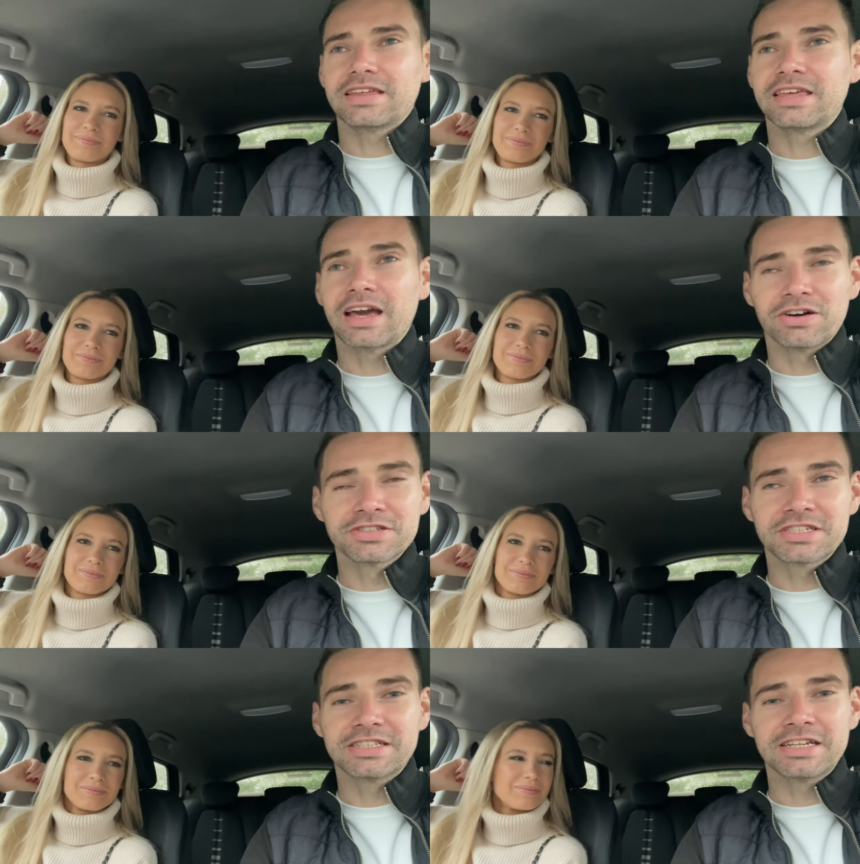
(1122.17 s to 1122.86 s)
Speaker 1: Yeah,
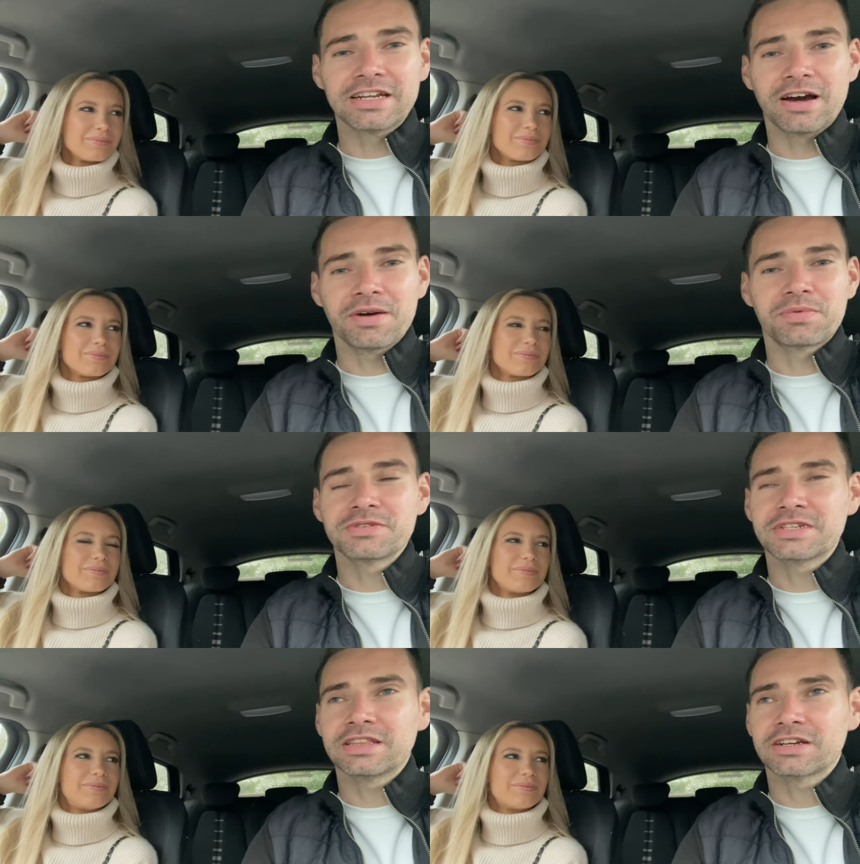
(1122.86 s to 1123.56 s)
on to dinner. It
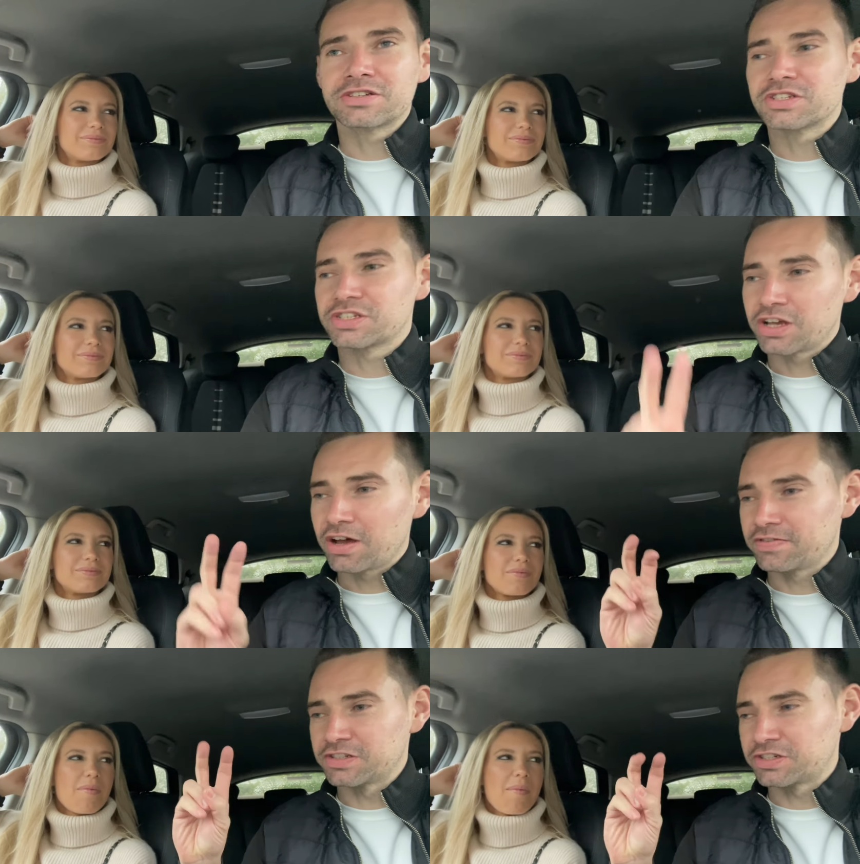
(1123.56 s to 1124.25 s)
was in the
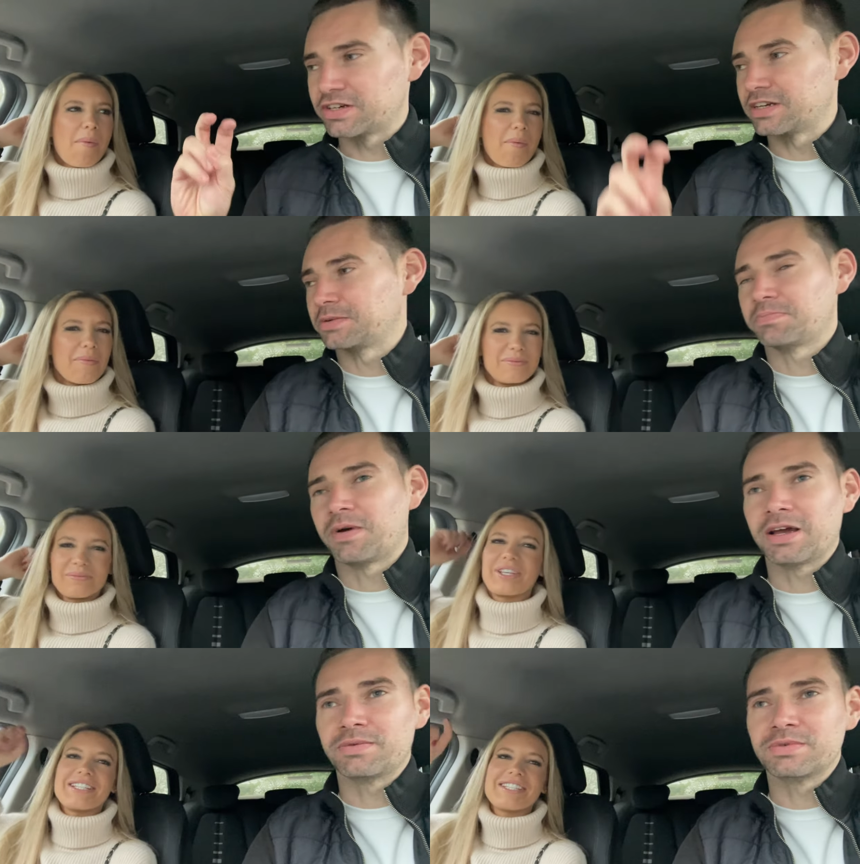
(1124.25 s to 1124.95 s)
conservatory,
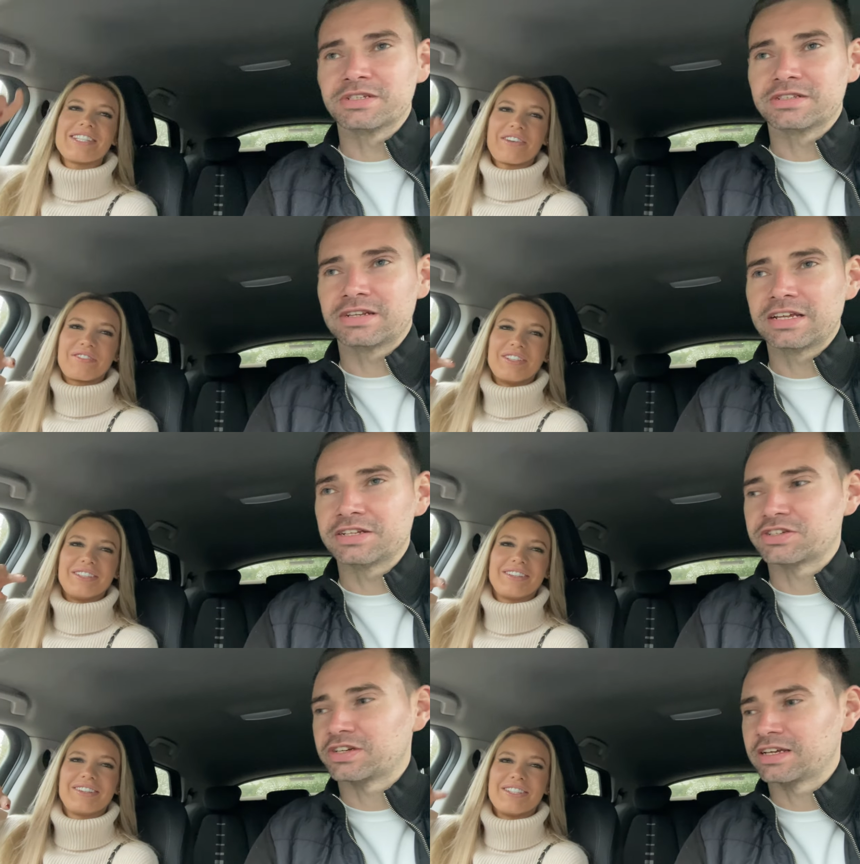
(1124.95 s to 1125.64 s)
Speaker 2: but yeah, it was different.
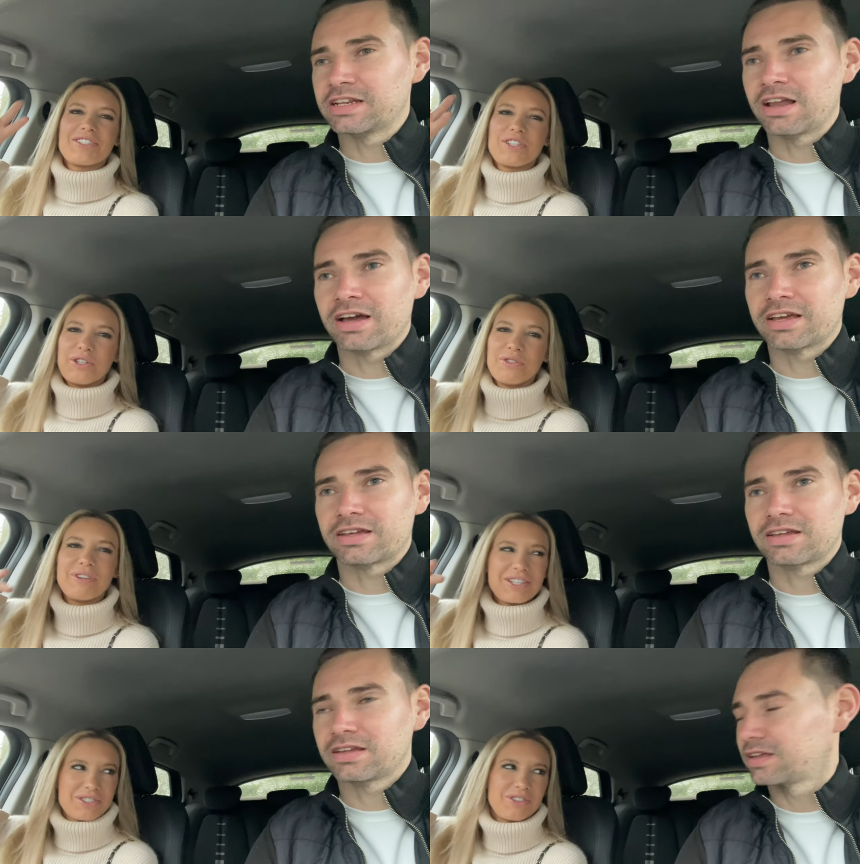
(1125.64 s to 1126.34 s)
Literally there's like two
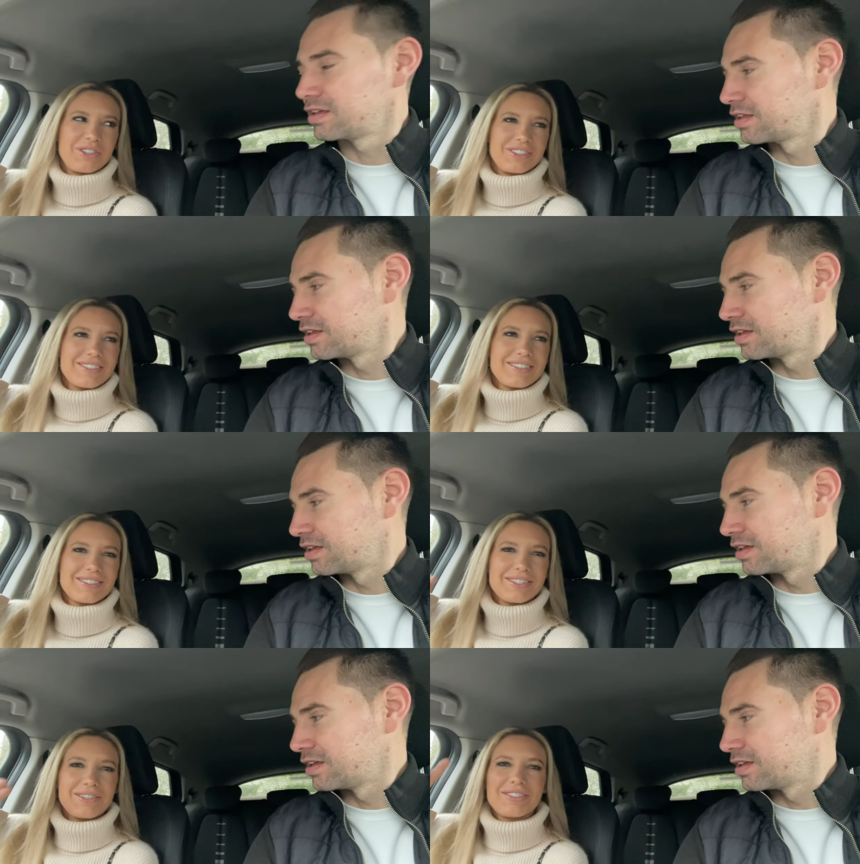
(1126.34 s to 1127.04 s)

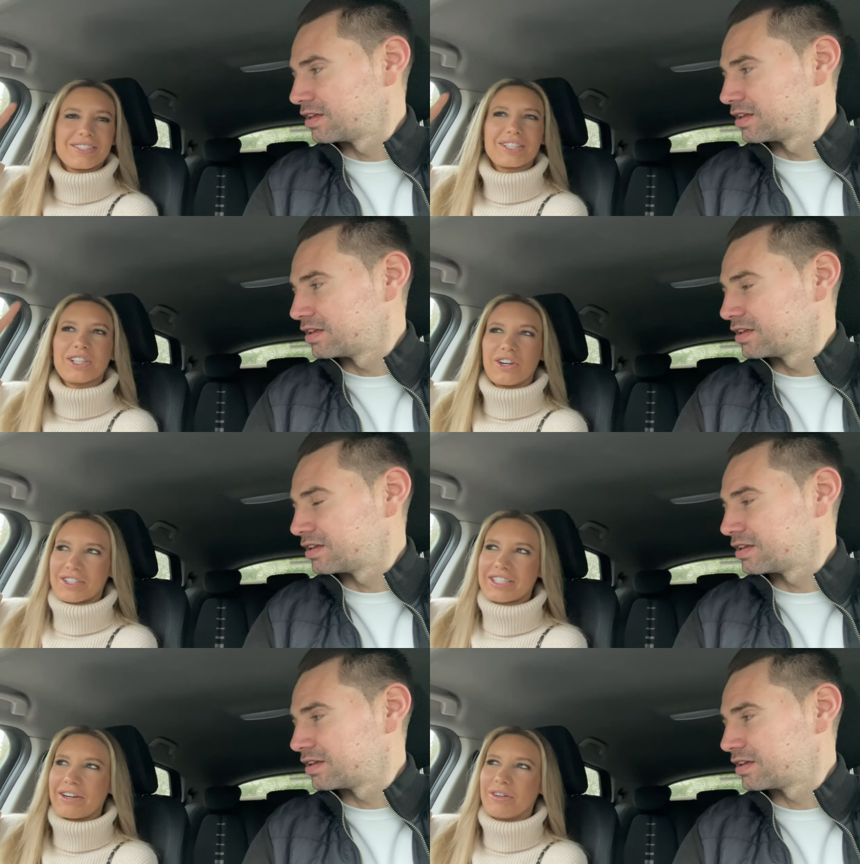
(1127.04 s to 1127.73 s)
restaurants. So there's the
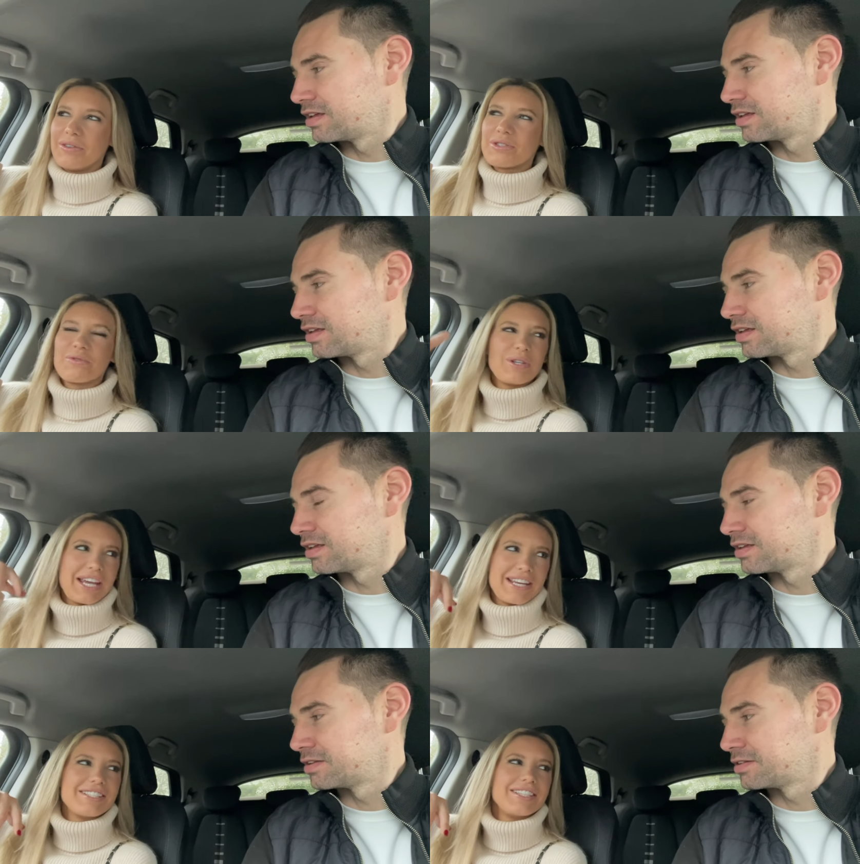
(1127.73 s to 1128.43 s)
Clock Tower, which
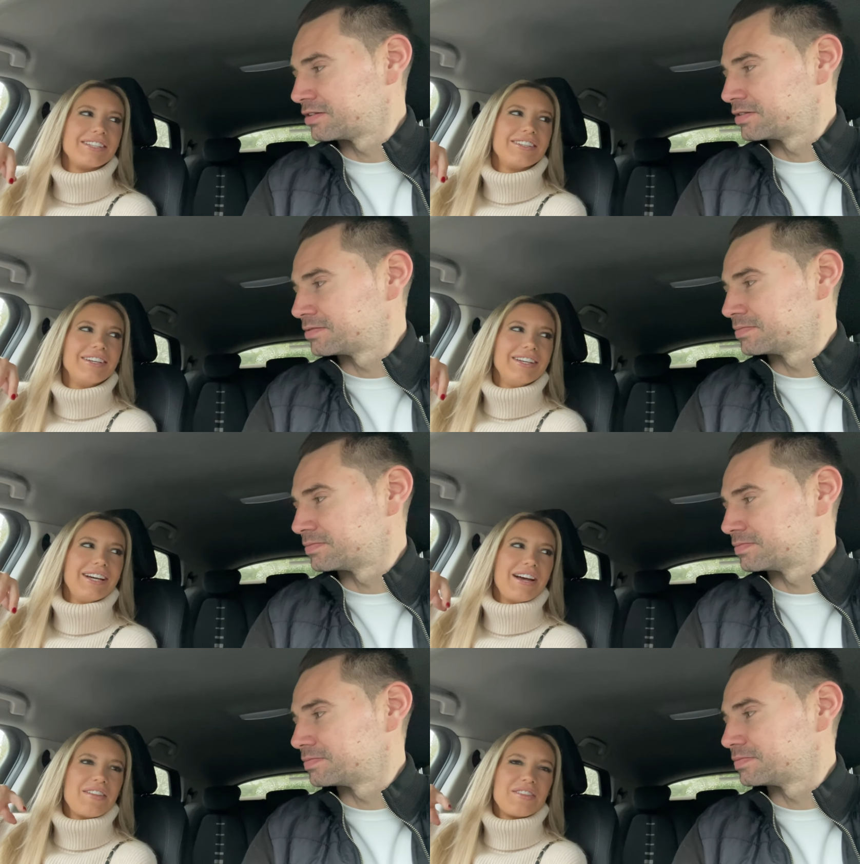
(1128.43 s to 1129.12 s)
we ate in,
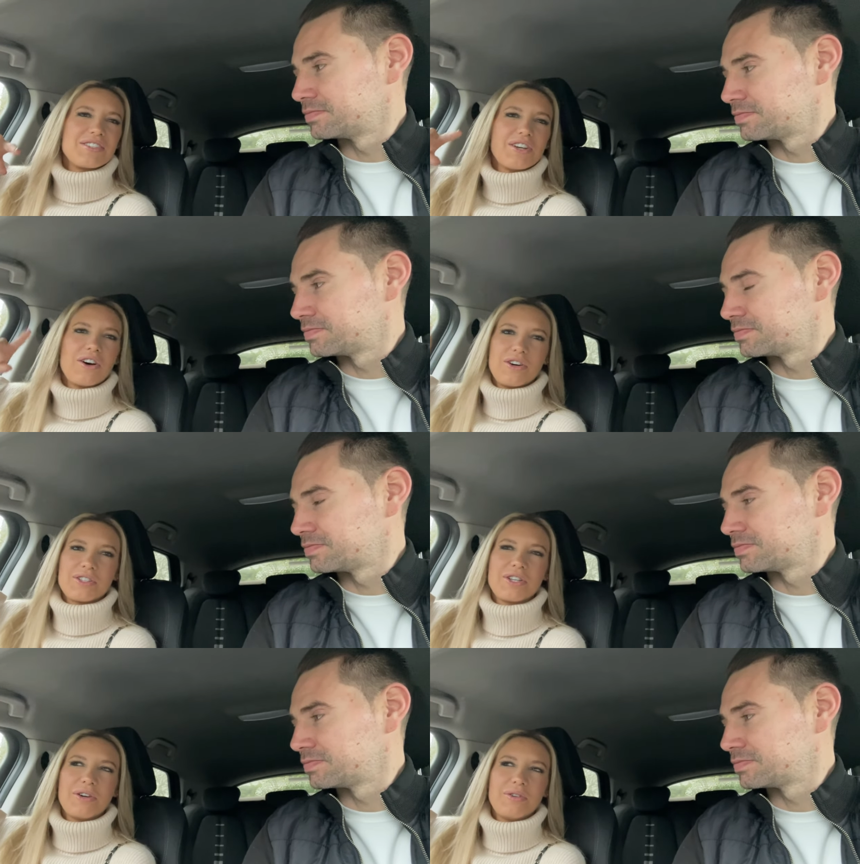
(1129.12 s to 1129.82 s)
and then there's the
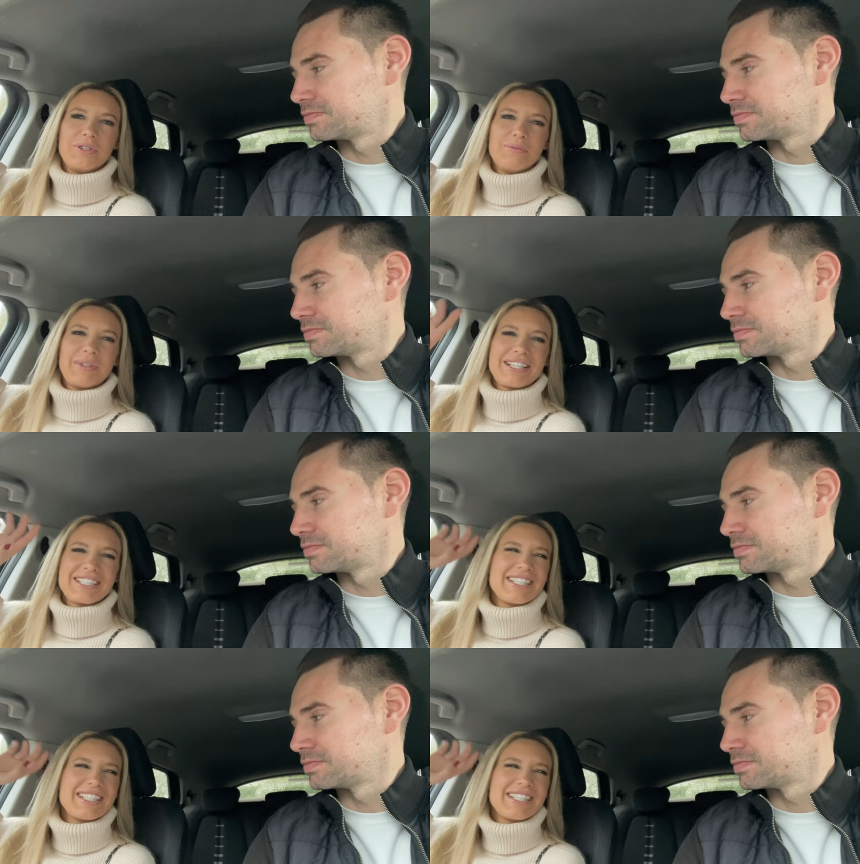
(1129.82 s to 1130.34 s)
Horto one, but that's a